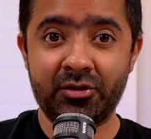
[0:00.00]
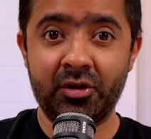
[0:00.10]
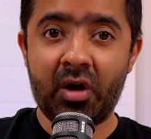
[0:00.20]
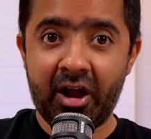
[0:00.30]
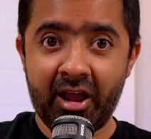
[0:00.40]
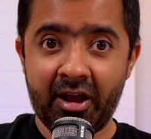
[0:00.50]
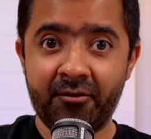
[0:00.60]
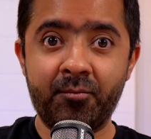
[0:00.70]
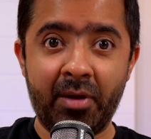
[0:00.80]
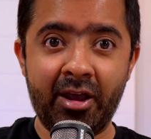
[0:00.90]
So I
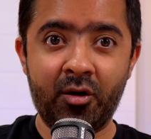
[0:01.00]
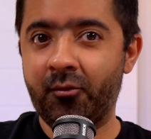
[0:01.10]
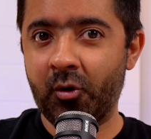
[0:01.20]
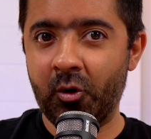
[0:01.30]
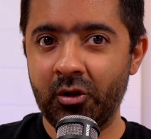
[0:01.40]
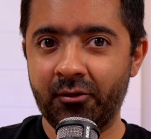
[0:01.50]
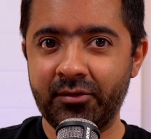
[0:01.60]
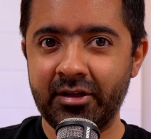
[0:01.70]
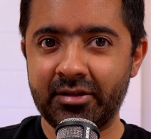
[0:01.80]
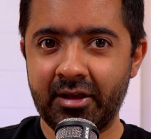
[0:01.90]
have paid for all of
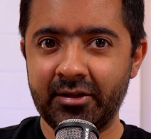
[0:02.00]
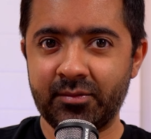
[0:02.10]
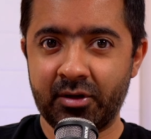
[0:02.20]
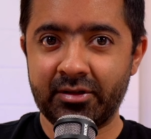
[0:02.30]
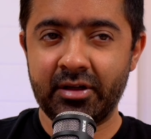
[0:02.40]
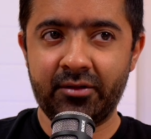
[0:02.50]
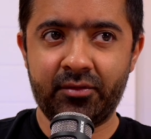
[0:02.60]
these things myself.